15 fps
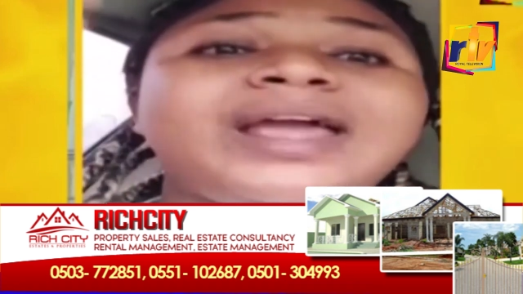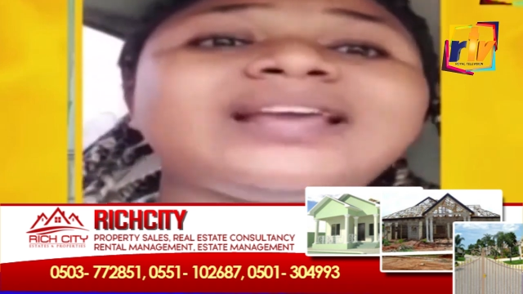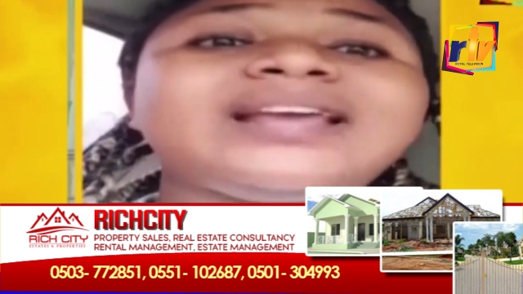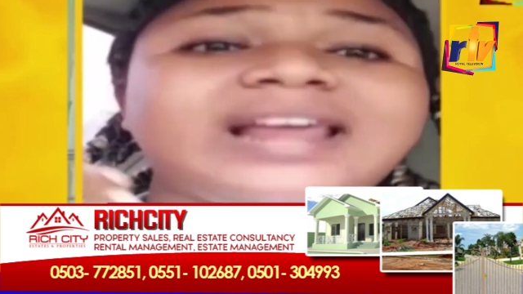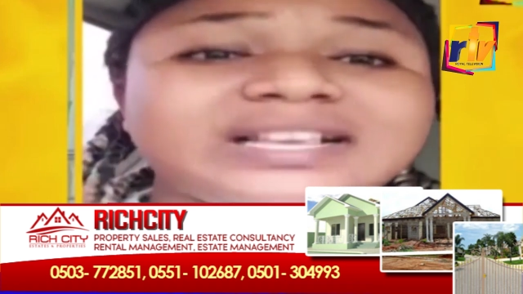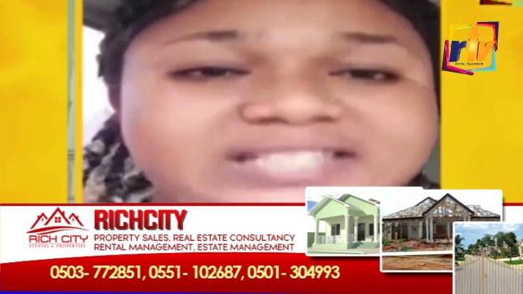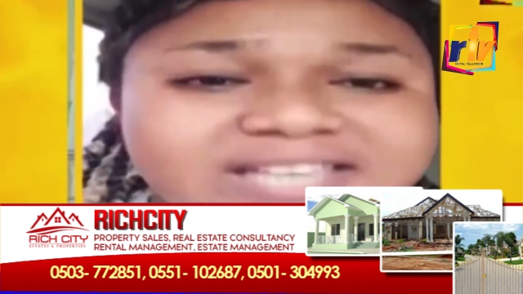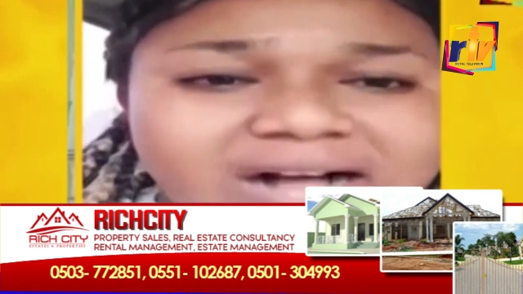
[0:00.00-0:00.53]

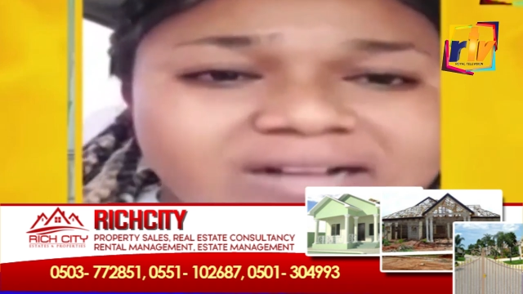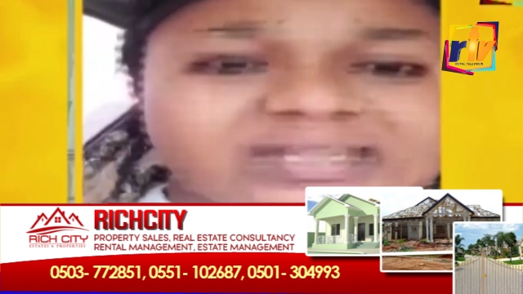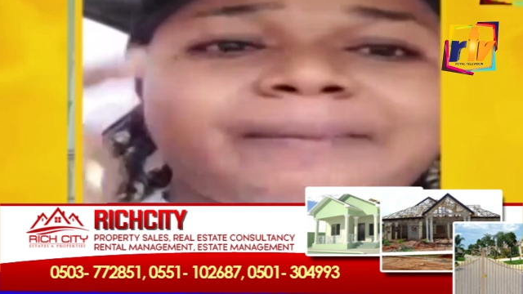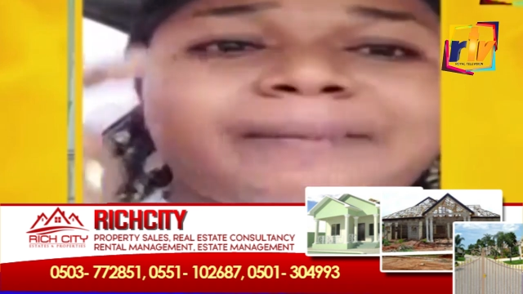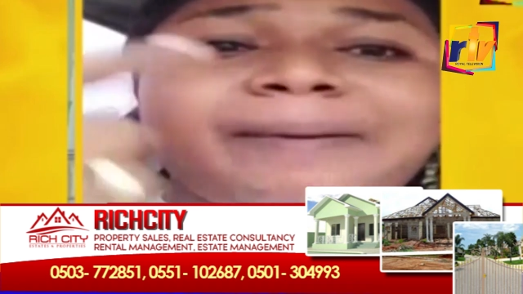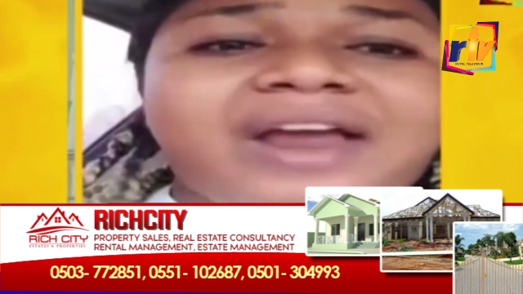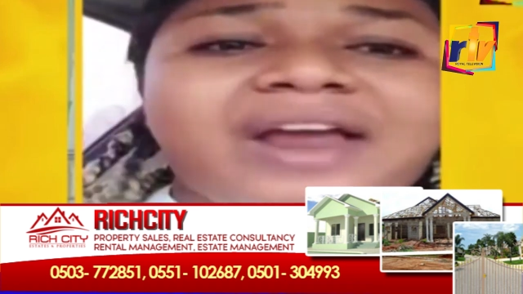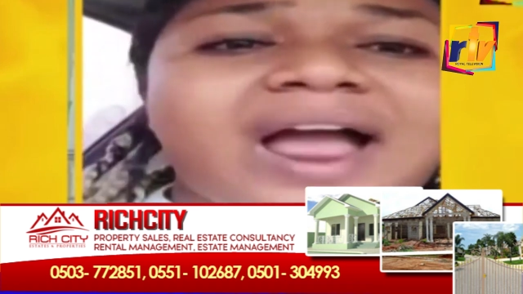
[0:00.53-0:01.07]
Bring the
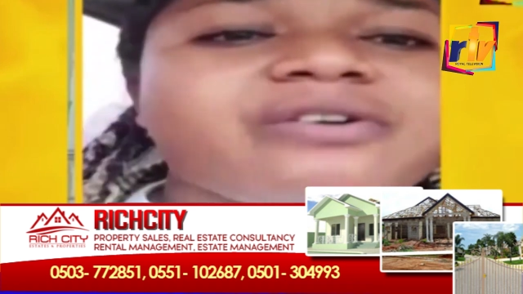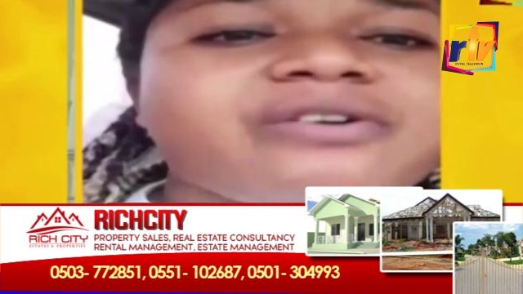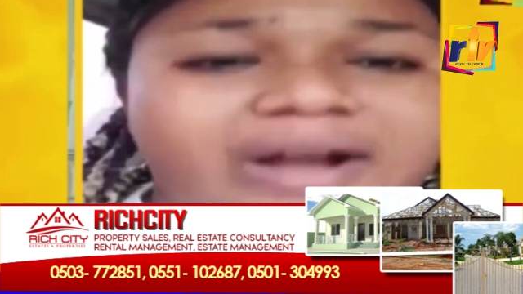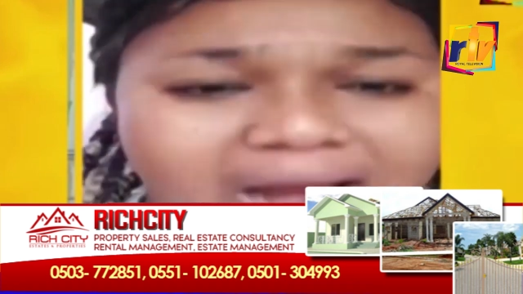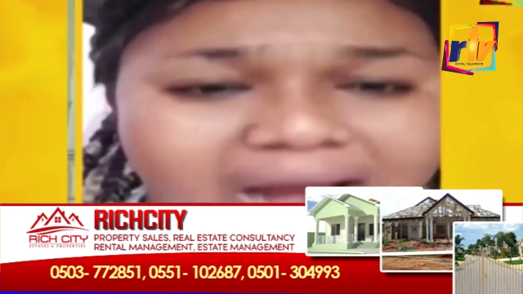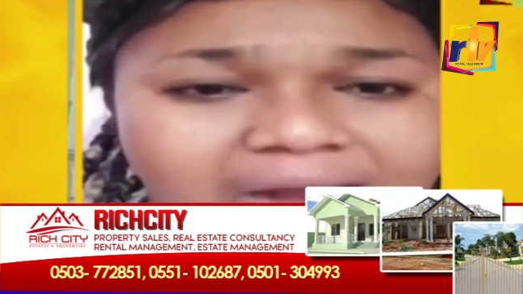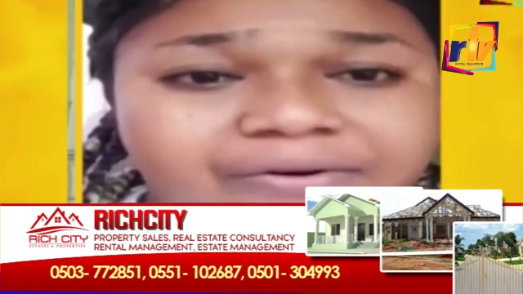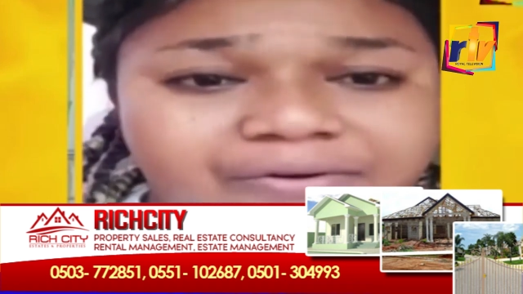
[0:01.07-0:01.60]
child. You better
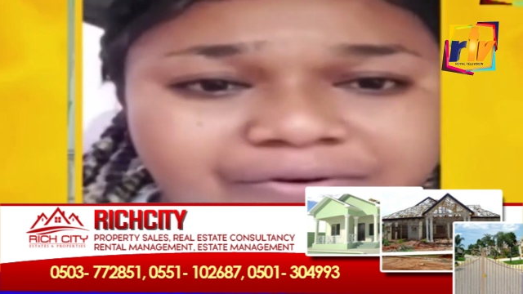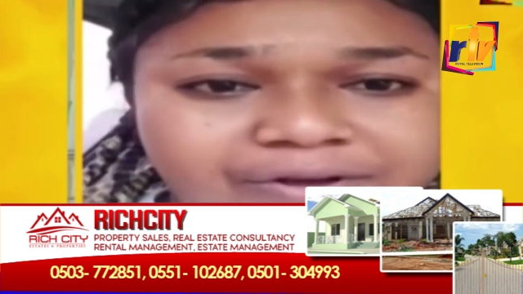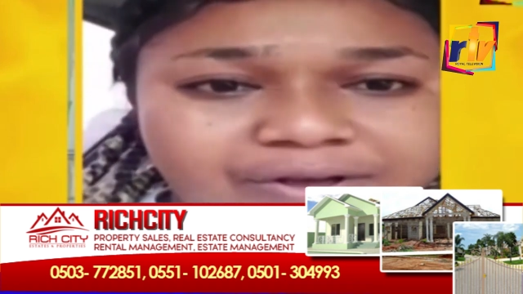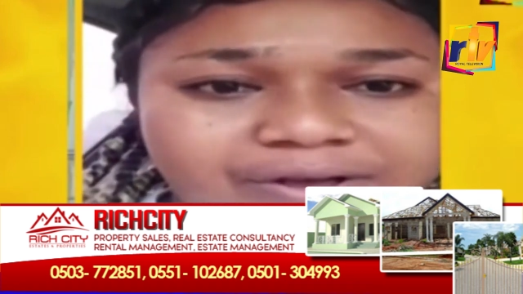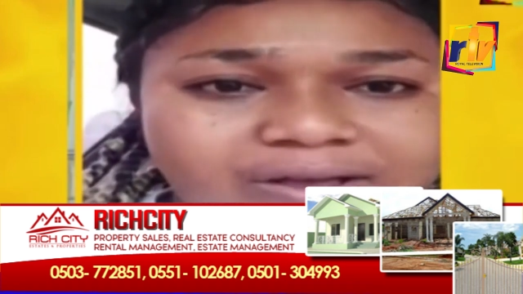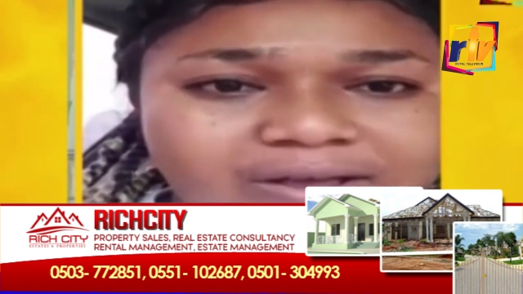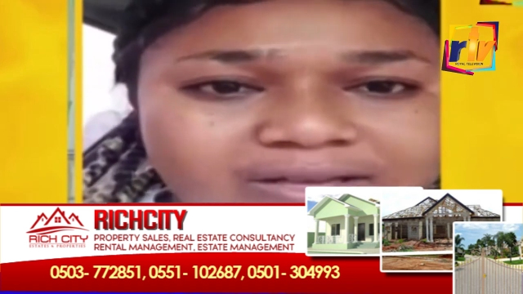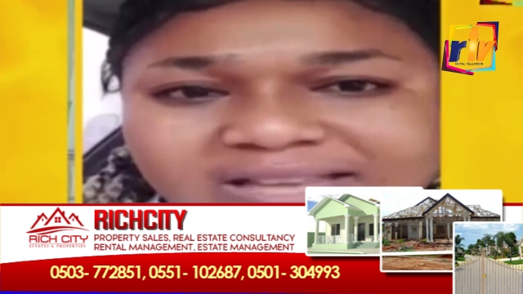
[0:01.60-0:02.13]
try
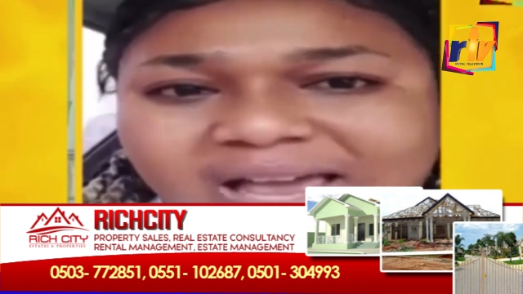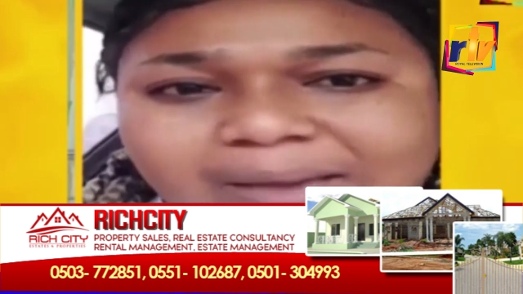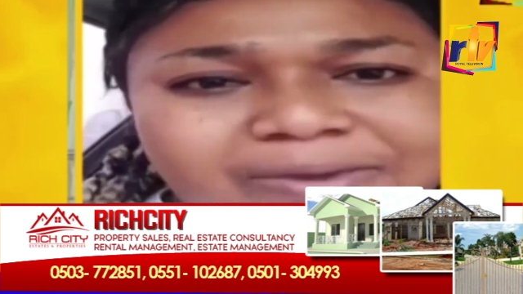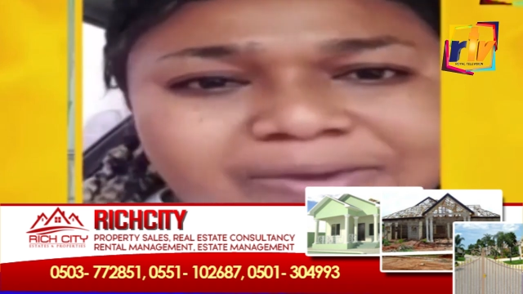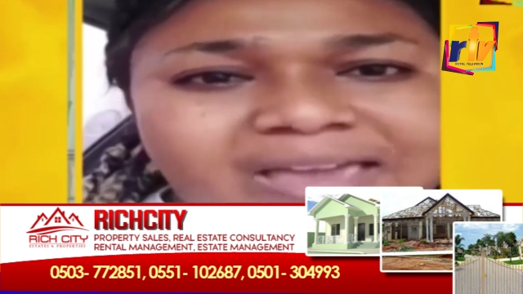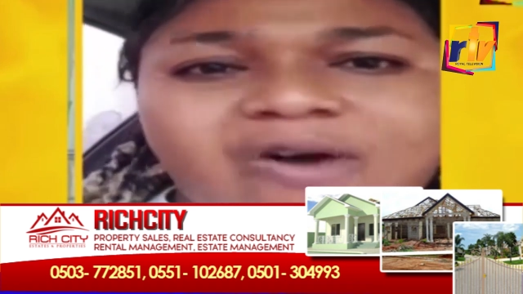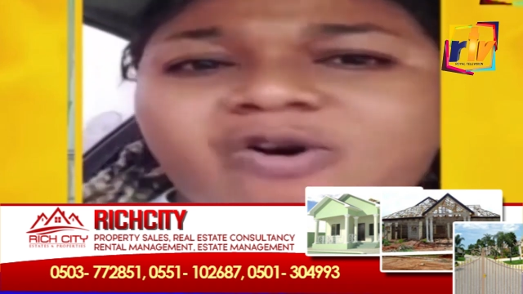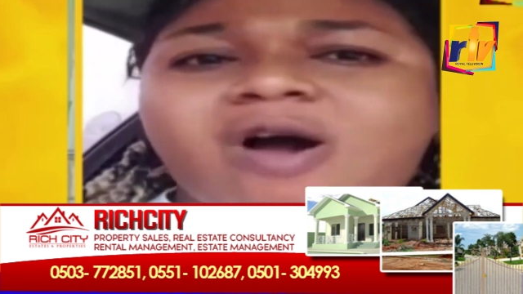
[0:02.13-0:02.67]
Korano.
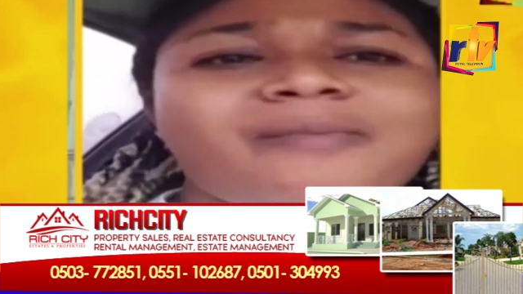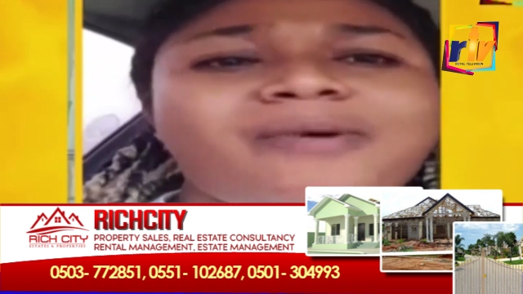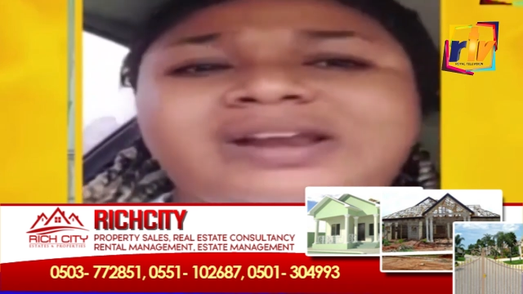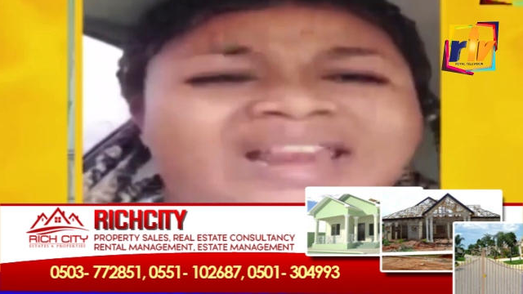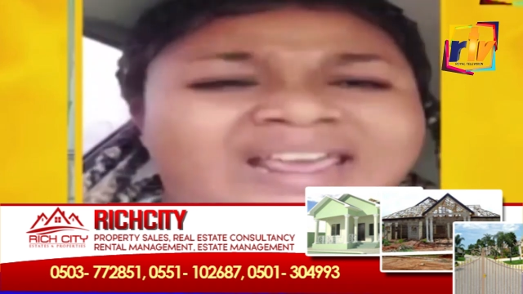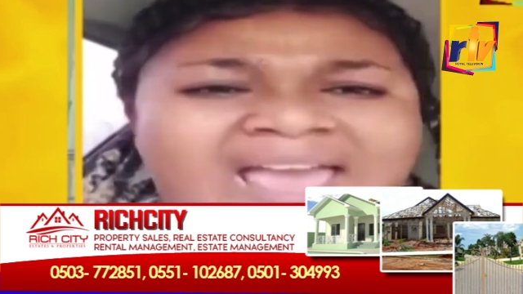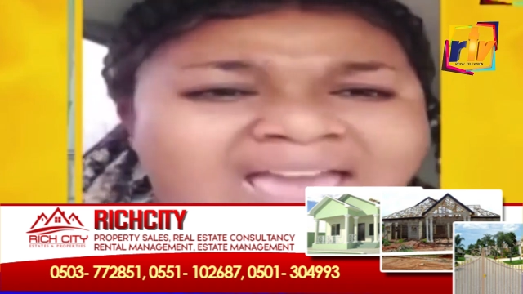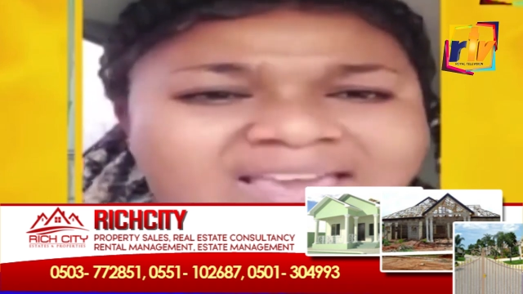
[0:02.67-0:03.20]
Sabi, a
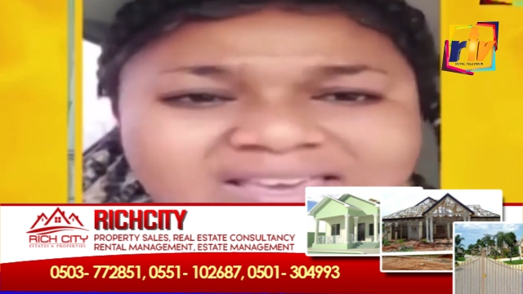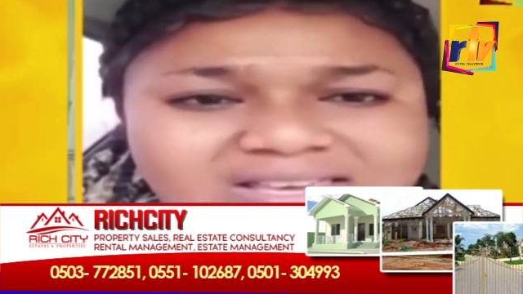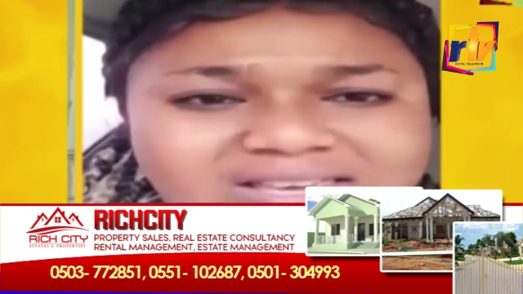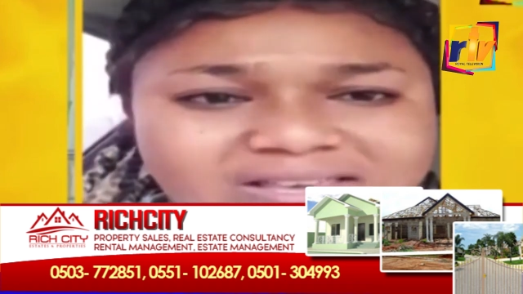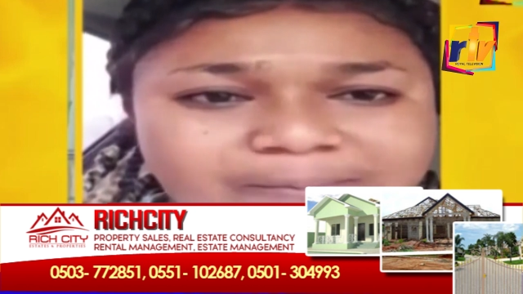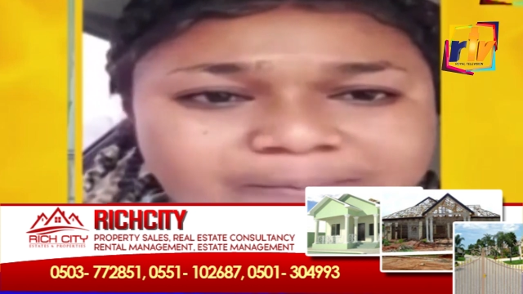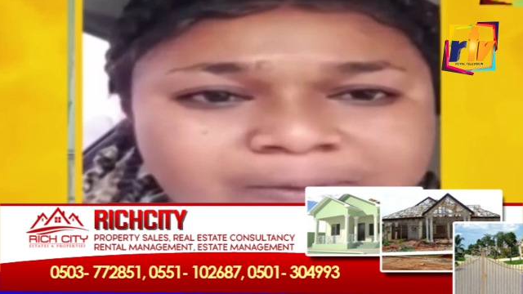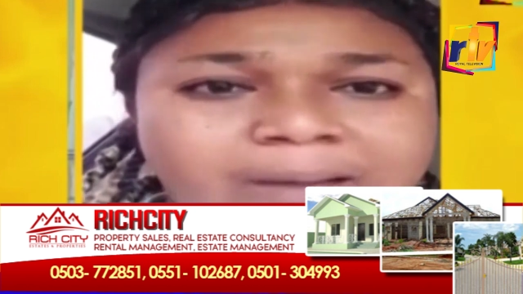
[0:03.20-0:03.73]
common
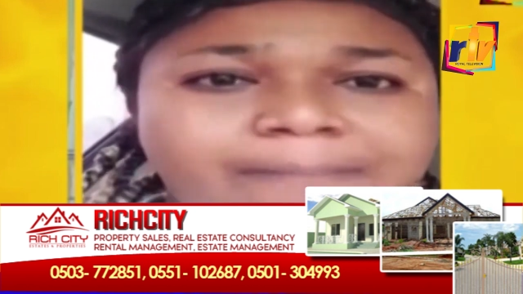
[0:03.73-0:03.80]
name.